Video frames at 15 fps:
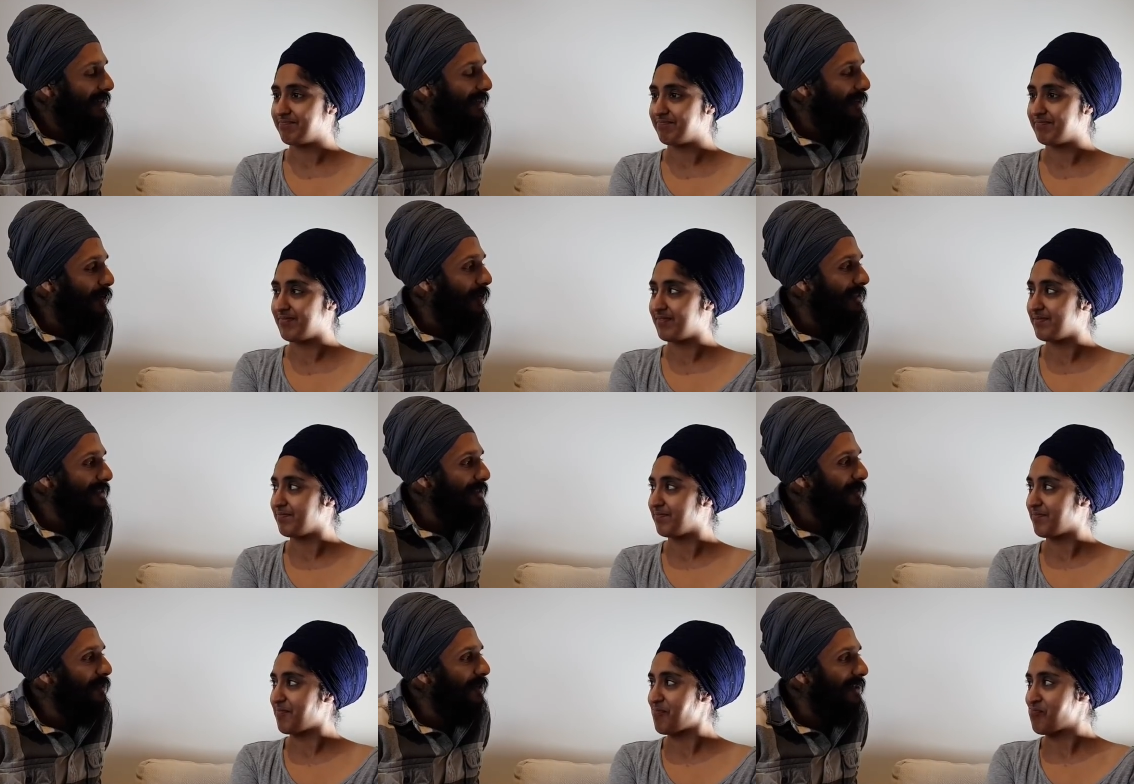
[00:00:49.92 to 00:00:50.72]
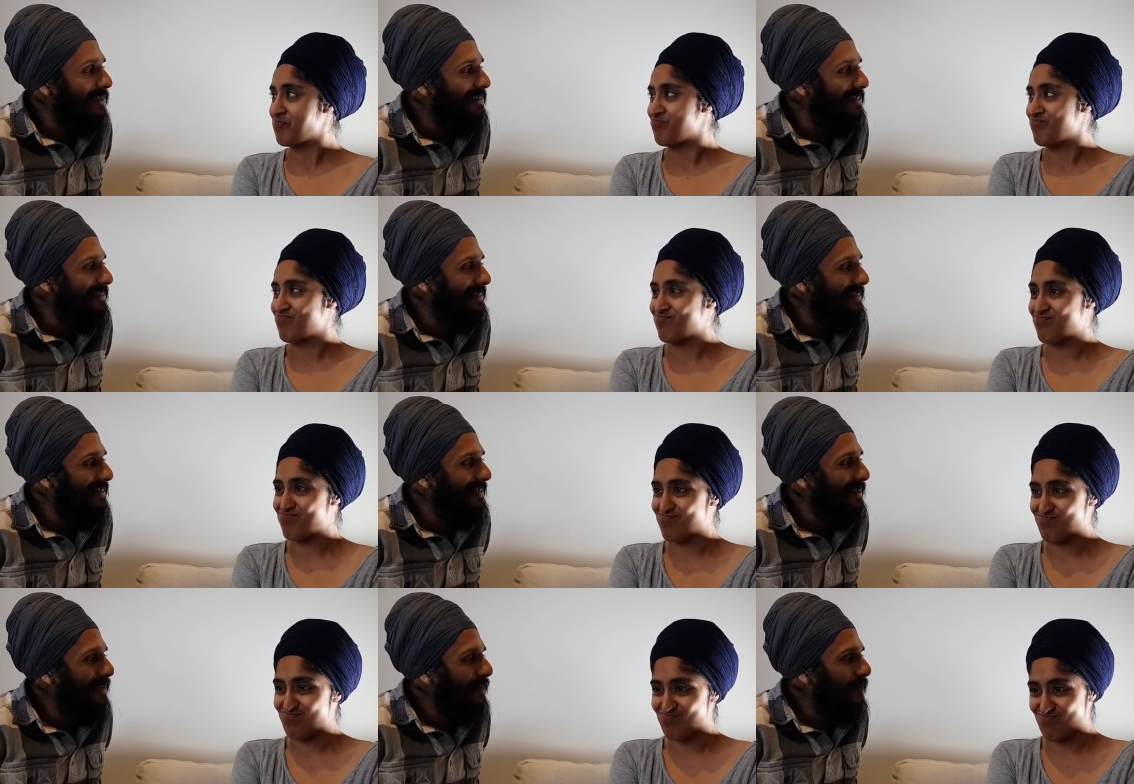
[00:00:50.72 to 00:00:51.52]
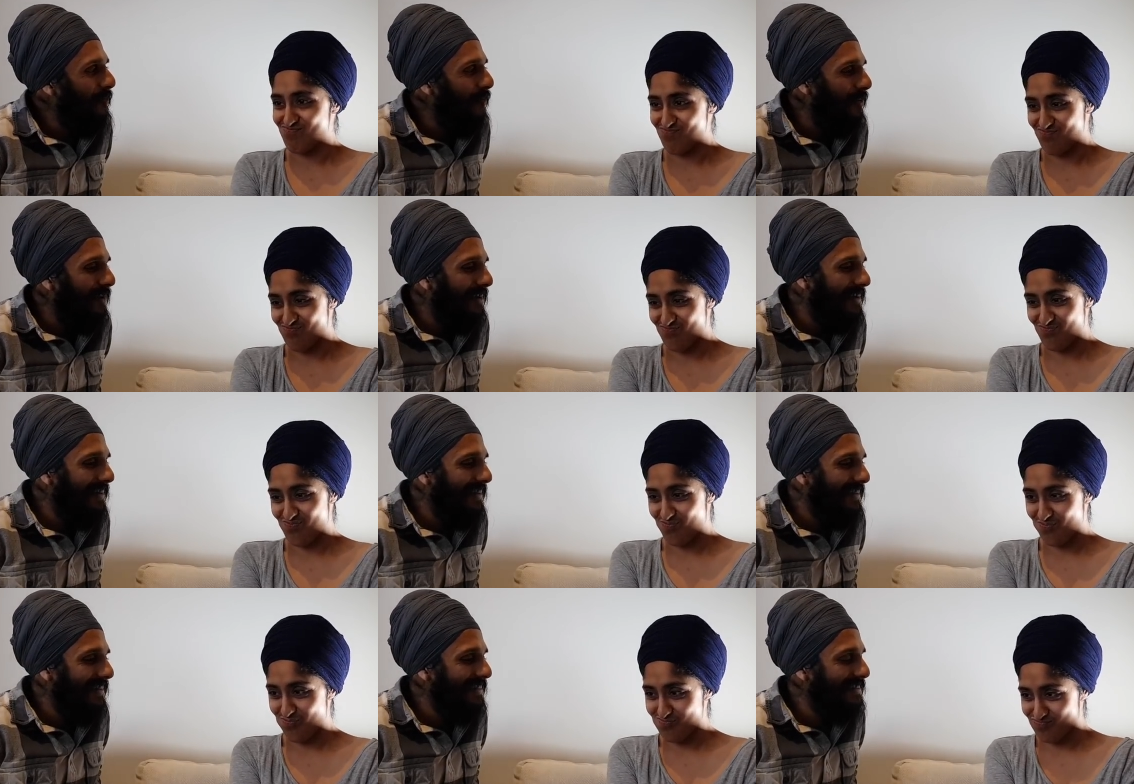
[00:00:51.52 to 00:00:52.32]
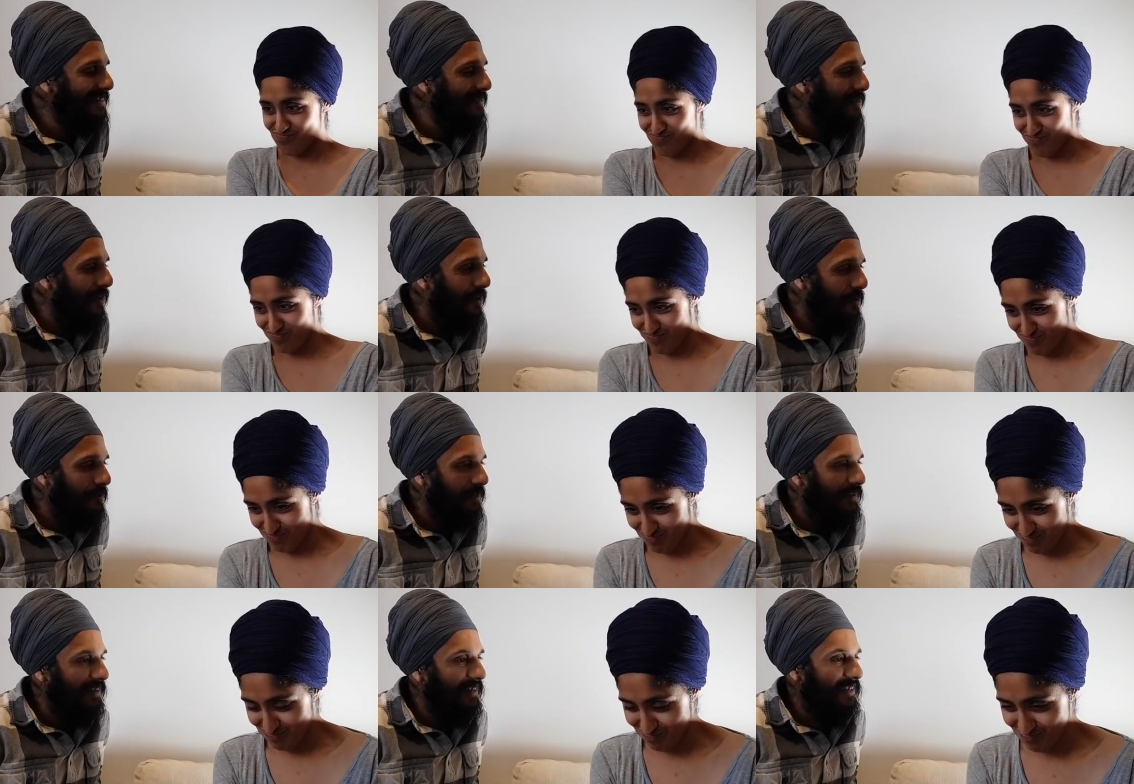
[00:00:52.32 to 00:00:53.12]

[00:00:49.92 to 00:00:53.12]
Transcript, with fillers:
Speaker 1: The question was, what kind of things have helped